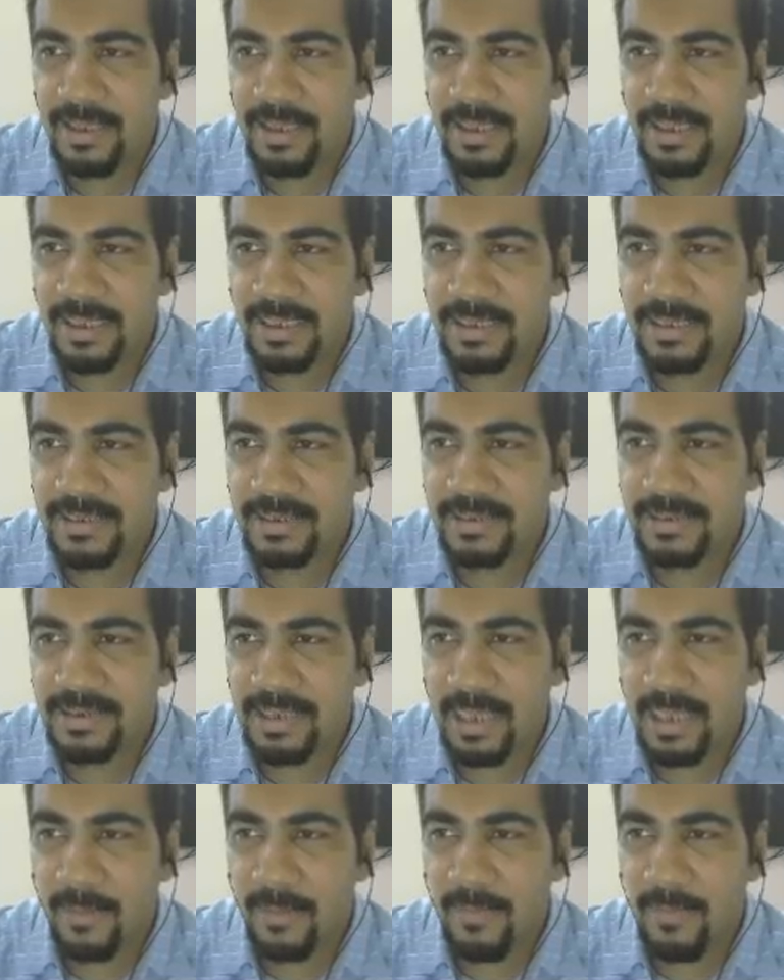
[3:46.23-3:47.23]

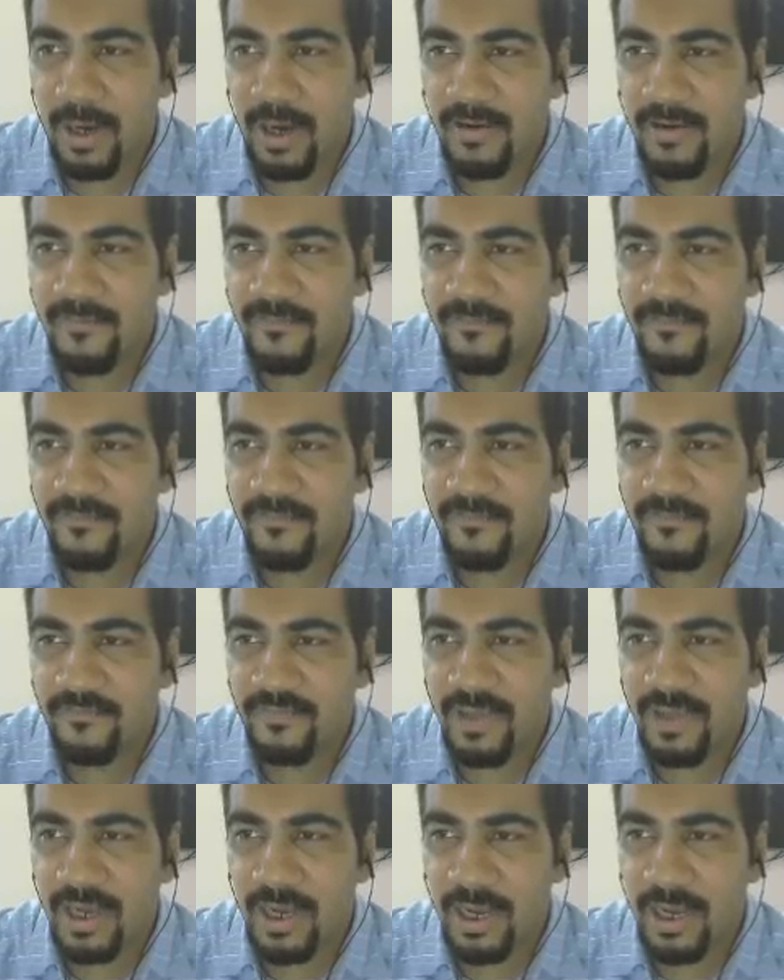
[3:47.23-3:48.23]
is above
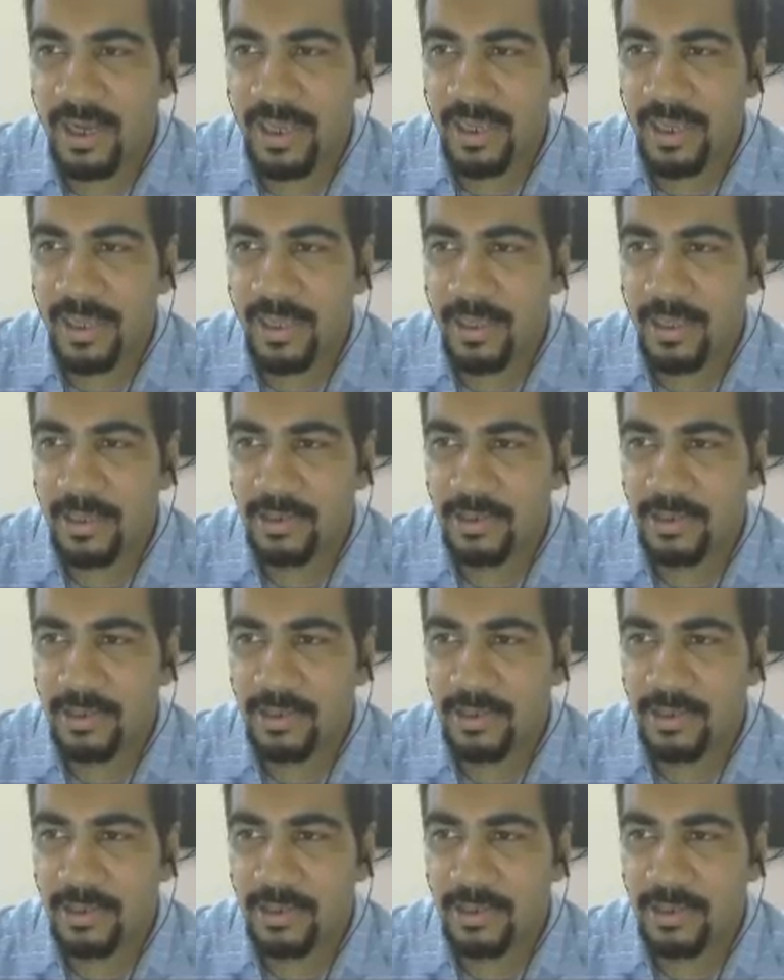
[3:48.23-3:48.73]
the high,